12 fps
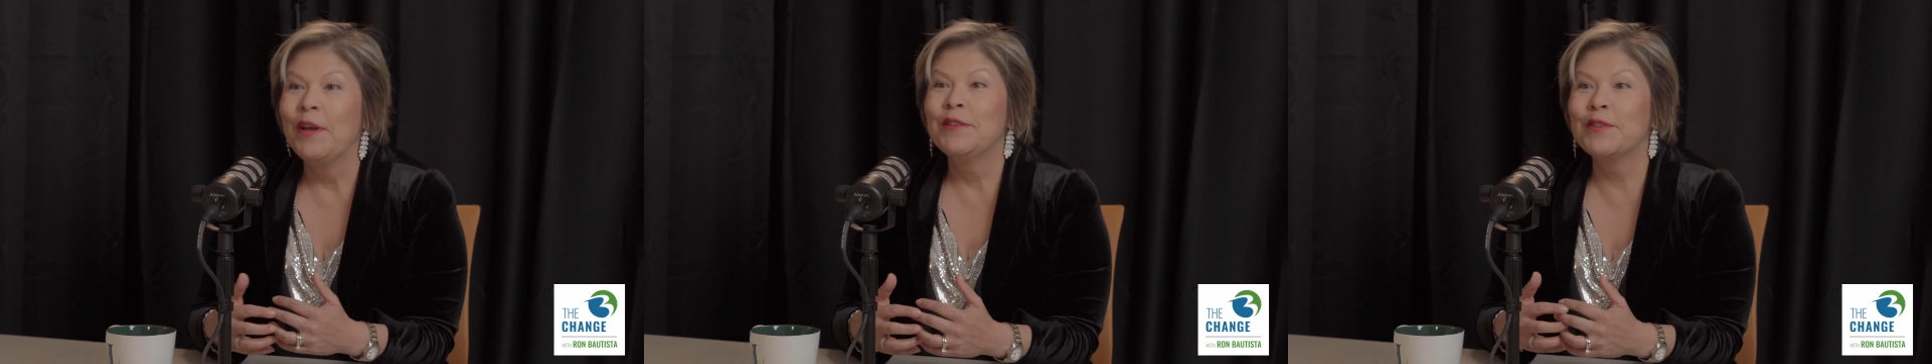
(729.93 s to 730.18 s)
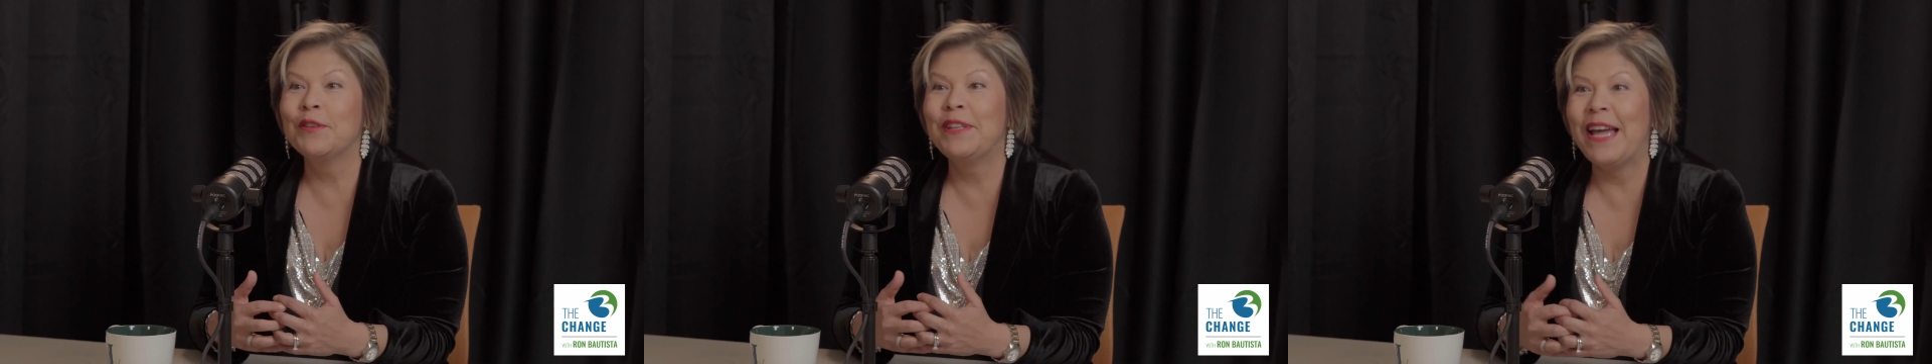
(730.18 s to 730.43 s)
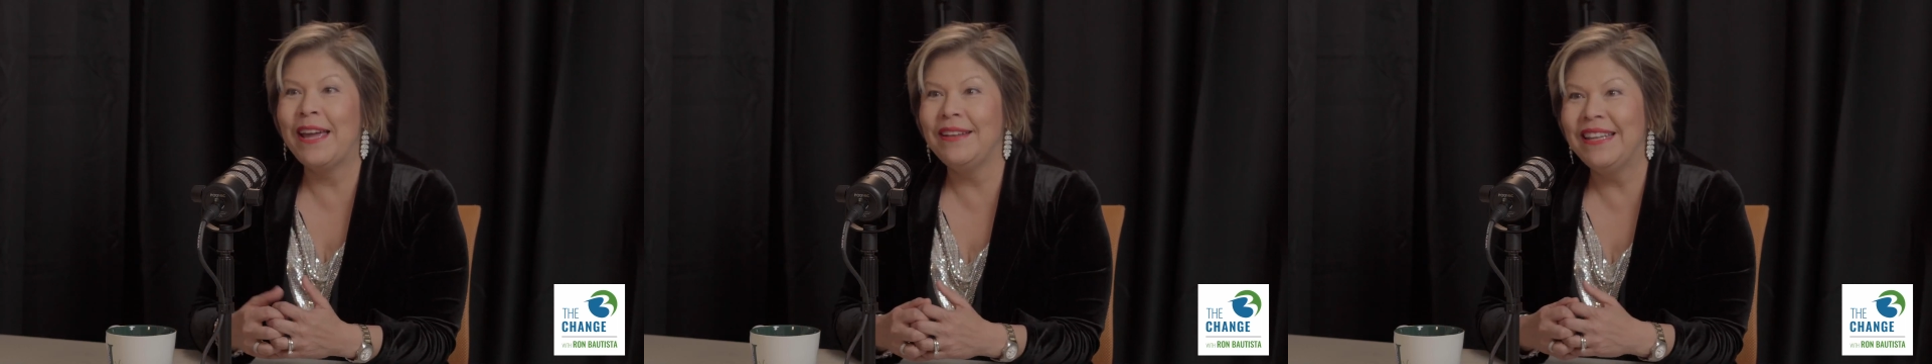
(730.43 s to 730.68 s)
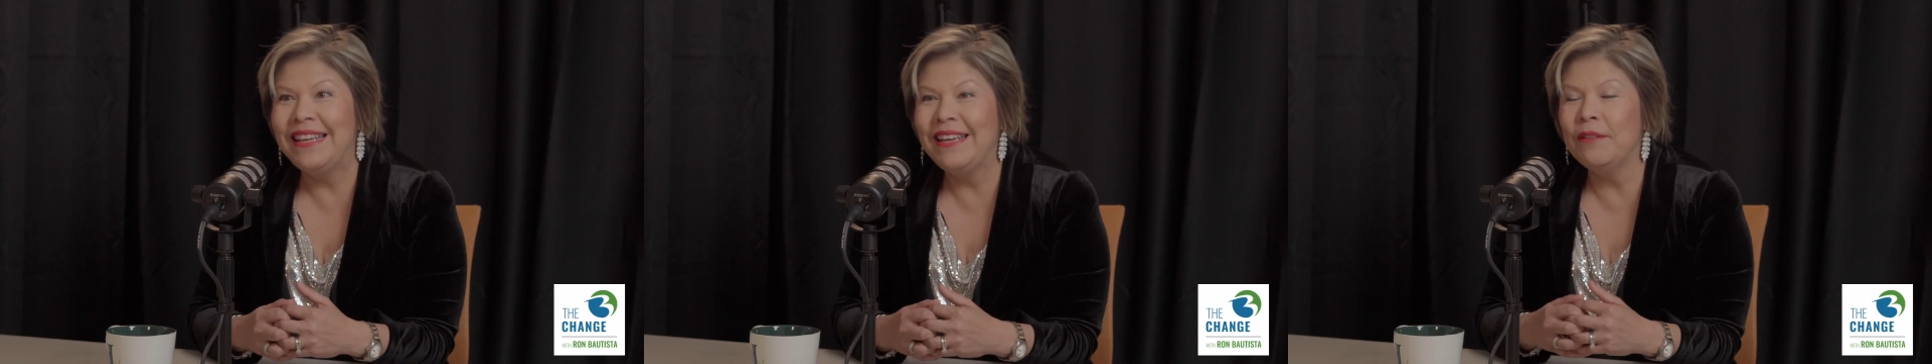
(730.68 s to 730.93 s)
So they
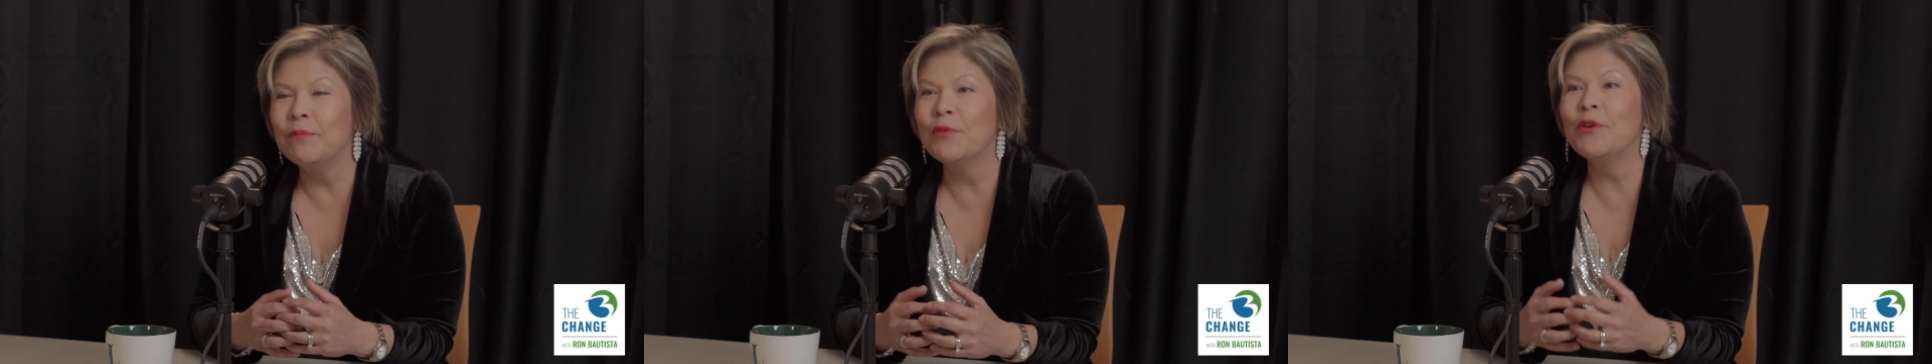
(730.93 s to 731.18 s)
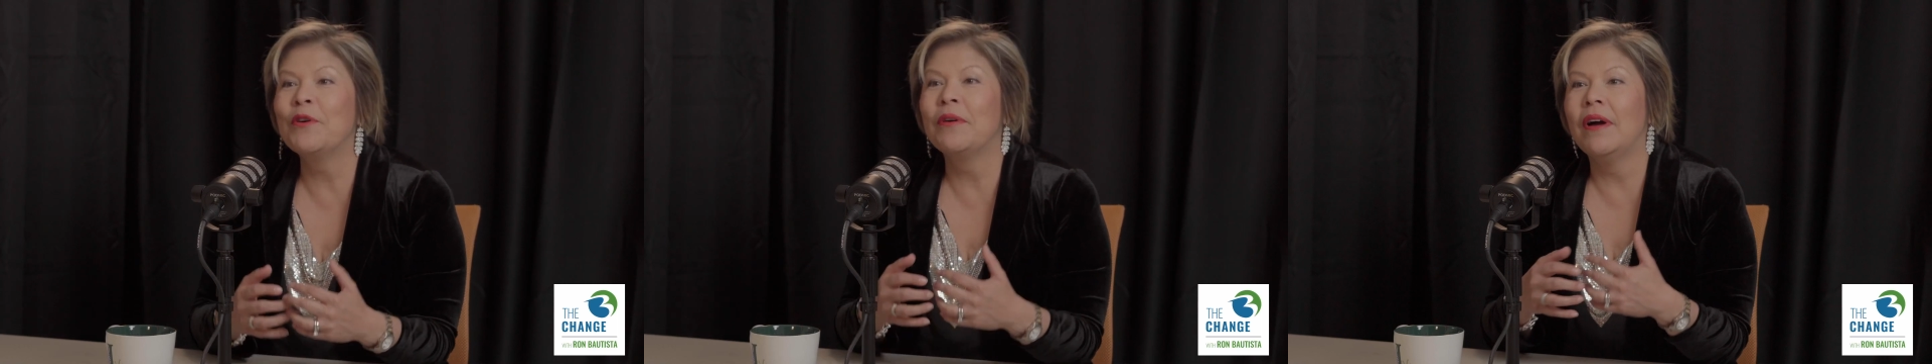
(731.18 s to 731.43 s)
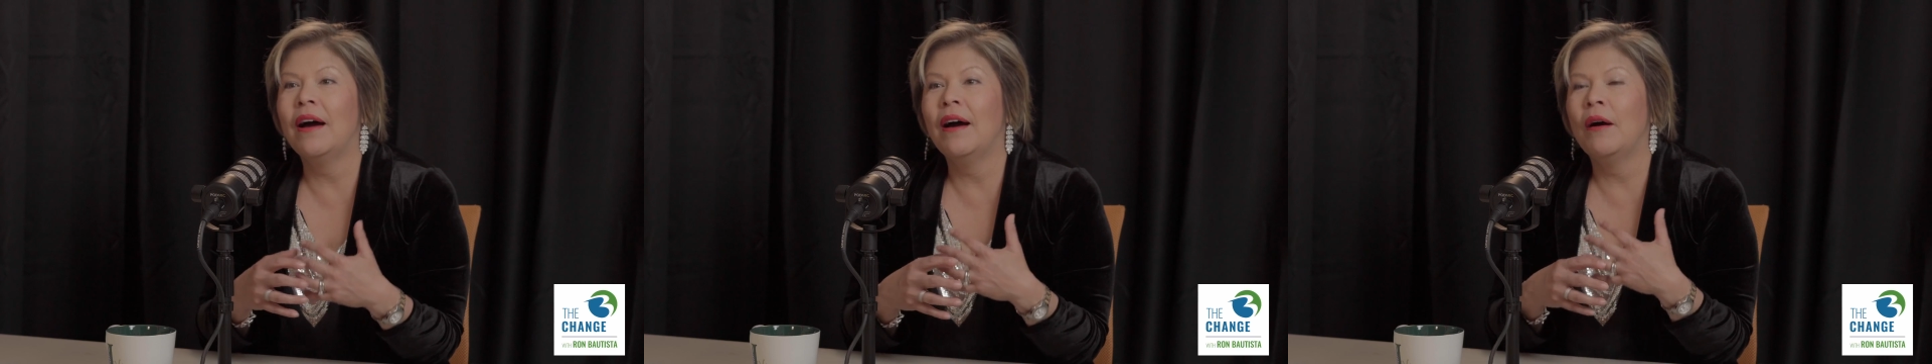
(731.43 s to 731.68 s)
need more